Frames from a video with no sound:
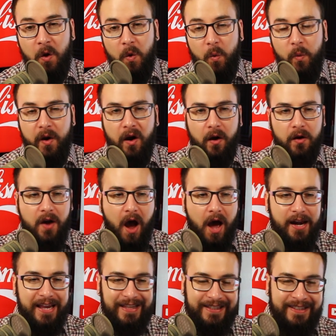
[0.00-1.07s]
we're
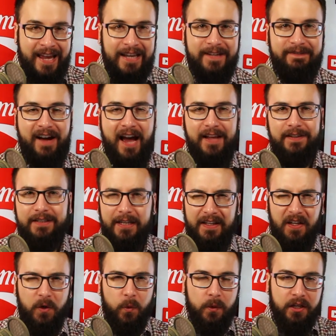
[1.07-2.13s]
not incentivized to
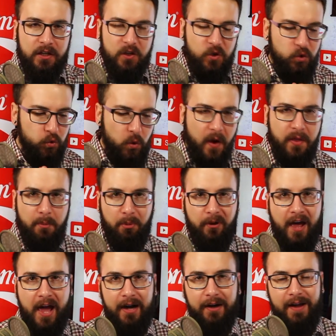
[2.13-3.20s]
literally destroy the
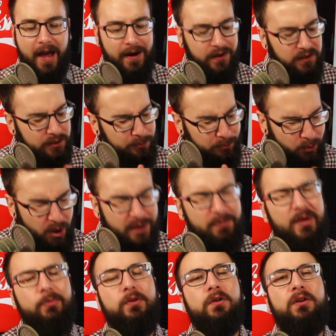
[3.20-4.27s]
planet and exploit
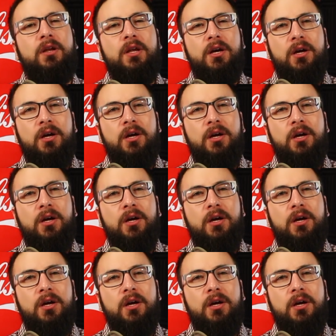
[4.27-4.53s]
people